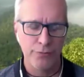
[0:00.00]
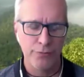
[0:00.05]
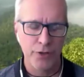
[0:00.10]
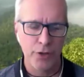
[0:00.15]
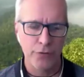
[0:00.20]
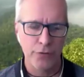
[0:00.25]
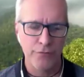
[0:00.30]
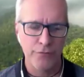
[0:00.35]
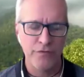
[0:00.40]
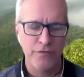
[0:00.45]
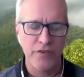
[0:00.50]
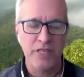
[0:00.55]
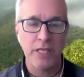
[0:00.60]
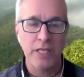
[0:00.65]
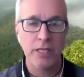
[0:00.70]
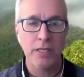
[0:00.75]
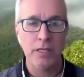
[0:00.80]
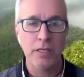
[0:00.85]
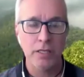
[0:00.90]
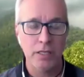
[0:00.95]

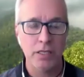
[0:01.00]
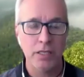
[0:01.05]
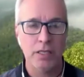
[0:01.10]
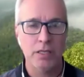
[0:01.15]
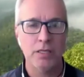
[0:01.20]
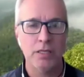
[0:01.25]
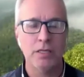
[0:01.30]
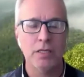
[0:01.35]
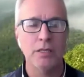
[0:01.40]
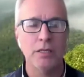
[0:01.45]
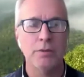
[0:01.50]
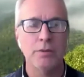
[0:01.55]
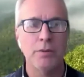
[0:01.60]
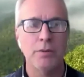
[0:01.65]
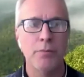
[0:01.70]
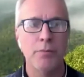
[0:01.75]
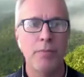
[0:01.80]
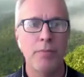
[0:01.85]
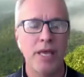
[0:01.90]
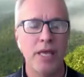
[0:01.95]
feeding
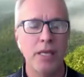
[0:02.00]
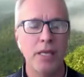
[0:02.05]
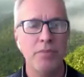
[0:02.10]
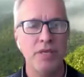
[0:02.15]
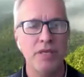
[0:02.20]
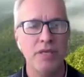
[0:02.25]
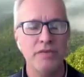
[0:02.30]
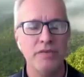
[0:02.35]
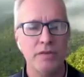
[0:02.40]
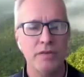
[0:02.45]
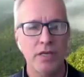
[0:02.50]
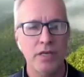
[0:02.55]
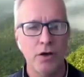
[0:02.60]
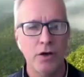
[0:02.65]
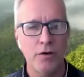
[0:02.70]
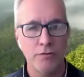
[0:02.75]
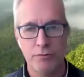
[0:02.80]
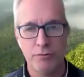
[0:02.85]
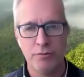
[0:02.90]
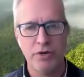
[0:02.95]
babies,
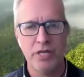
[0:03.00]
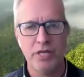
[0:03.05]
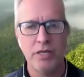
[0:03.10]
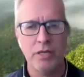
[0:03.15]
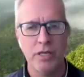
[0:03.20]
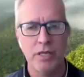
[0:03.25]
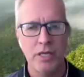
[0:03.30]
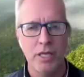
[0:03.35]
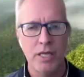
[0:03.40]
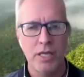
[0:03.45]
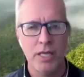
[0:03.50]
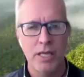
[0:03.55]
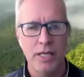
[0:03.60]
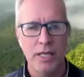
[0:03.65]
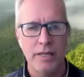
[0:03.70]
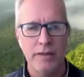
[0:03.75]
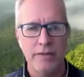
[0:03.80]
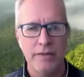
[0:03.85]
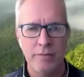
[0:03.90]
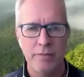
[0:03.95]
offspring,
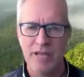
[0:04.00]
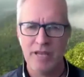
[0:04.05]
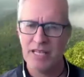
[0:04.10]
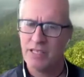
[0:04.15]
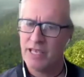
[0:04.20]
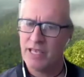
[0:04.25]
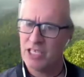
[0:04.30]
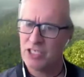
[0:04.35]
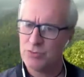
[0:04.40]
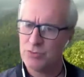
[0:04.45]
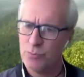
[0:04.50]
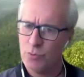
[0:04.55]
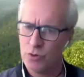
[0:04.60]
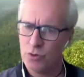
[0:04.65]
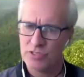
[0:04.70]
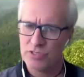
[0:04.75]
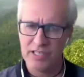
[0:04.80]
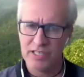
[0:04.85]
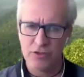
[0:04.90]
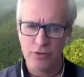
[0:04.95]
they might catch more
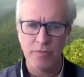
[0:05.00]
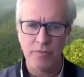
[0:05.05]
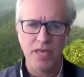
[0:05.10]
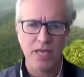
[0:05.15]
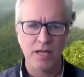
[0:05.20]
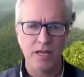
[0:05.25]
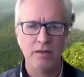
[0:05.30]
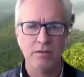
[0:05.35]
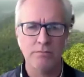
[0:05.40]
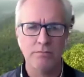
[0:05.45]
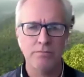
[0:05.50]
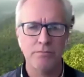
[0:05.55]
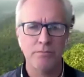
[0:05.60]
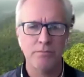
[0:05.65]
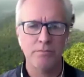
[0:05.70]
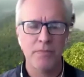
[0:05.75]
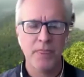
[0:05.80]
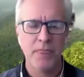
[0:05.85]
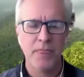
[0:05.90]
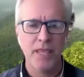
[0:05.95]
than the male.
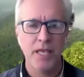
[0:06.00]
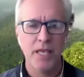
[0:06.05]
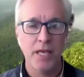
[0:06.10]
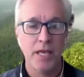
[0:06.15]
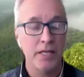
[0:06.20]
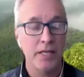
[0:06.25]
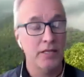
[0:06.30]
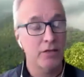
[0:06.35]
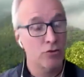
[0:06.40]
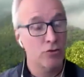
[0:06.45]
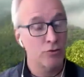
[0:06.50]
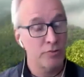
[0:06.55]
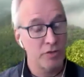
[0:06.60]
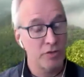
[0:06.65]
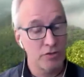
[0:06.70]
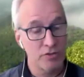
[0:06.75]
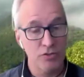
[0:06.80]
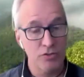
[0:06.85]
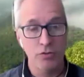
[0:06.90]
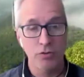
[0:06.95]
And it could be
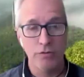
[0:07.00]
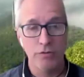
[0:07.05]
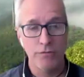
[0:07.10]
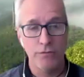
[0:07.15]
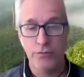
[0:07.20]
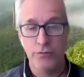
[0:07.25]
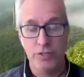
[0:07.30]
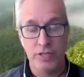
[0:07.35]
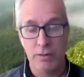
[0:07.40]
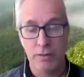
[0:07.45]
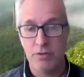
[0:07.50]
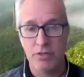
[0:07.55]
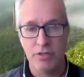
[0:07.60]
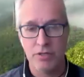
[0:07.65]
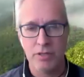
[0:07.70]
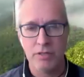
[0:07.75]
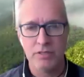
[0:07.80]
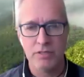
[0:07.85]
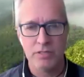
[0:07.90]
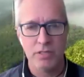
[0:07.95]
also food
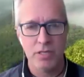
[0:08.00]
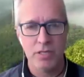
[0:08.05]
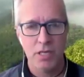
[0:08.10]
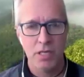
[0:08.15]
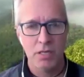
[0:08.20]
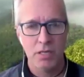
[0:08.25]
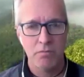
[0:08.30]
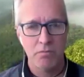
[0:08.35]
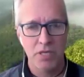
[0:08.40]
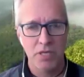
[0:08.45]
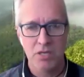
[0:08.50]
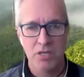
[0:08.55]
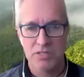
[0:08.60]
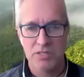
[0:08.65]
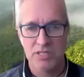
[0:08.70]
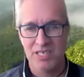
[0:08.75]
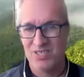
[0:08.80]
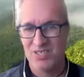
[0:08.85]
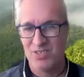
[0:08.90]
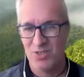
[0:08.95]
abundance, because
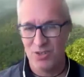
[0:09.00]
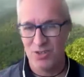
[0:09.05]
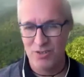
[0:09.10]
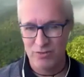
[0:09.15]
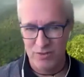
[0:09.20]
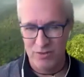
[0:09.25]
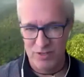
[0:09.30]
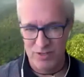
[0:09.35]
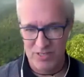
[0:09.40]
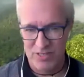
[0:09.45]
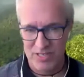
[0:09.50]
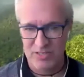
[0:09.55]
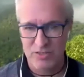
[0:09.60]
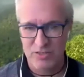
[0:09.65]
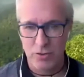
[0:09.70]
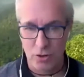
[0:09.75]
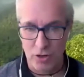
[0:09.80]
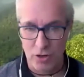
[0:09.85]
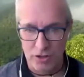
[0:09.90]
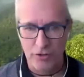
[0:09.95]
there's a
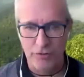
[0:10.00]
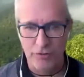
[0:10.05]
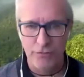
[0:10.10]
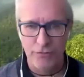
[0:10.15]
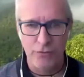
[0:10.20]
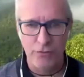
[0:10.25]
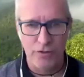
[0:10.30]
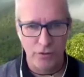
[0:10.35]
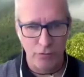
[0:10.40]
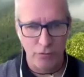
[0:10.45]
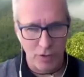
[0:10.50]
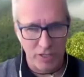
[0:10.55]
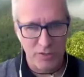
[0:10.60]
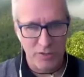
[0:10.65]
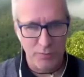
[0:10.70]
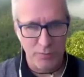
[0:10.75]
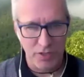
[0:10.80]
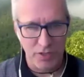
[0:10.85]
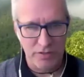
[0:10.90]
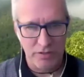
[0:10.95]
lot of food on one
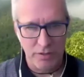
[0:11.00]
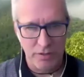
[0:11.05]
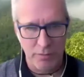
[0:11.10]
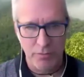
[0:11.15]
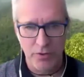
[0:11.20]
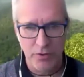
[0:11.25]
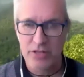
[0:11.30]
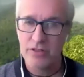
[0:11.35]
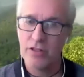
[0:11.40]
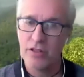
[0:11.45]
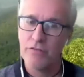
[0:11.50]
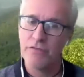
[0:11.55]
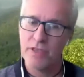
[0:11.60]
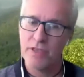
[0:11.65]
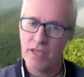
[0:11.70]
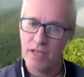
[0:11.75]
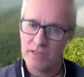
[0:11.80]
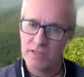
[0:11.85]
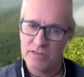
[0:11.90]
spot, but nothing else